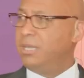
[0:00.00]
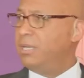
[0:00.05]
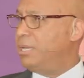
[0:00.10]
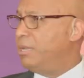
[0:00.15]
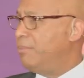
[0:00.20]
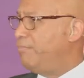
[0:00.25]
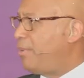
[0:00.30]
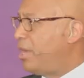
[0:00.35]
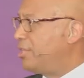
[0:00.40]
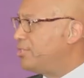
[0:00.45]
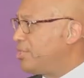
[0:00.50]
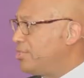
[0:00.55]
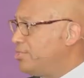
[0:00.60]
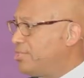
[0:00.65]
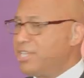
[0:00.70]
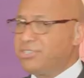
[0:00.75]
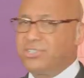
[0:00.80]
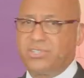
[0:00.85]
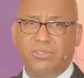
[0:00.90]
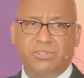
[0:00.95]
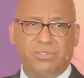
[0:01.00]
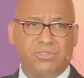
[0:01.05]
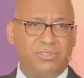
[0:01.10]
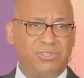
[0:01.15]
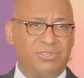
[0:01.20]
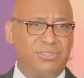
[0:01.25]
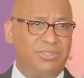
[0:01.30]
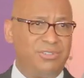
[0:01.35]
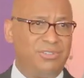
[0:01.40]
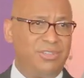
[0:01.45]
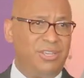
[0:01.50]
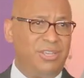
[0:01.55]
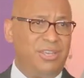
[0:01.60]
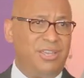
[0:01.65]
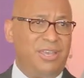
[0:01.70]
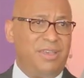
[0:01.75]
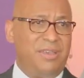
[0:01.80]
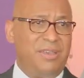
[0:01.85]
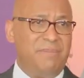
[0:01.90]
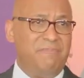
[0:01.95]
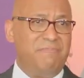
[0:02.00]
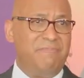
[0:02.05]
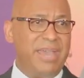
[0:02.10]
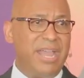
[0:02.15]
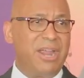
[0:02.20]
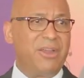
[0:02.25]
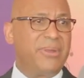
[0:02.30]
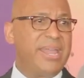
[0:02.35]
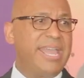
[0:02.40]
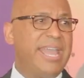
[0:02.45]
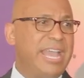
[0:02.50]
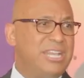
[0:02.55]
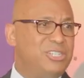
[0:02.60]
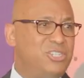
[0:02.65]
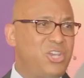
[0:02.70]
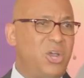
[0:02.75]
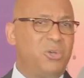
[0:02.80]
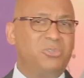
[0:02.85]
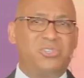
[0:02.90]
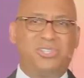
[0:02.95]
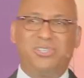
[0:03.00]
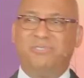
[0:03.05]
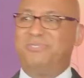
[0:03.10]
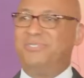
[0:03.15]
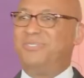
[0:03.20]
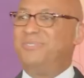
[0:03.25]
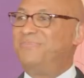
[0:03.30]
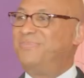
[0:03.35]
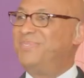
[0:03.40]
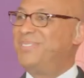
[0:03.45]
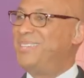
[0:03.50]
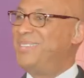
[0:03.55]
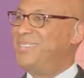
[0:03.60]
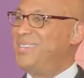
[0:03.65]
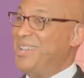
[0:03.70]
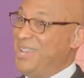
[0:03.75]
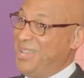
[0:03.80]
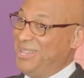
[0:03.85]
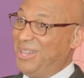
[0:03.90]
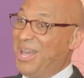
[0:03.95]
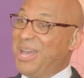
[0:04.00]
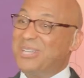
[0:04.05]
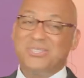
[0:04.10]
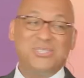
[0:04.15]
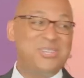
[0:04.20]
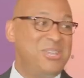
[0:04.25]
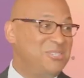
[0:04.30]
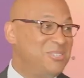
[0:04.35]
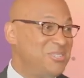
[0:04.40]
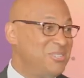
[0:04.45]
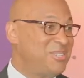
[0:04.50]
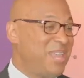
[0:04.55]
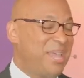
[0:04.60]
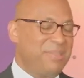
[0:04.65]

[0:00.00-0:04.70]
Brothers and sisters, Mary and Joseph lost Jesus.